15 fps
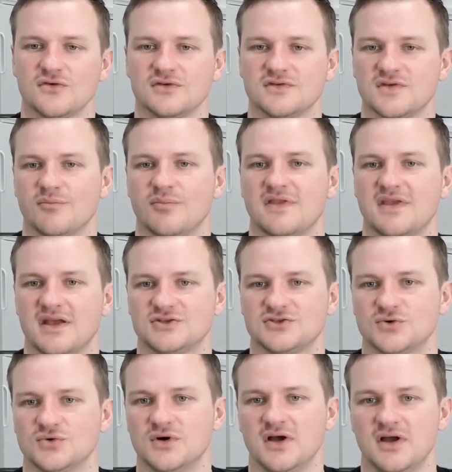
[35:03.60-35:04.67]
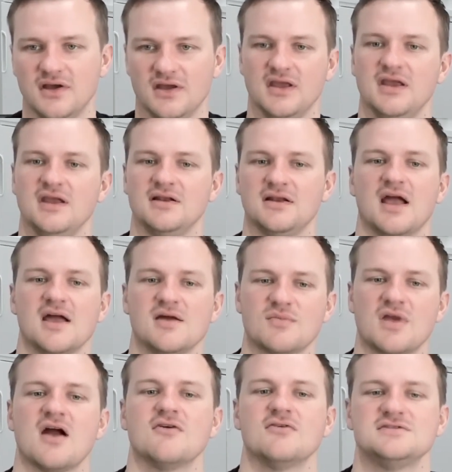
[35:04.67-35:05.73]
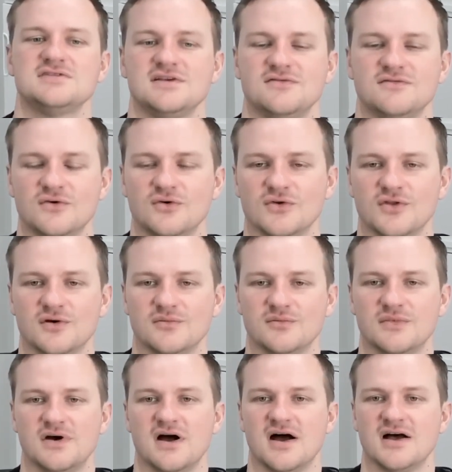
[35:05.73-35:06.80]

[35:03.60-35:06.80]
and some potential in-game currency for them,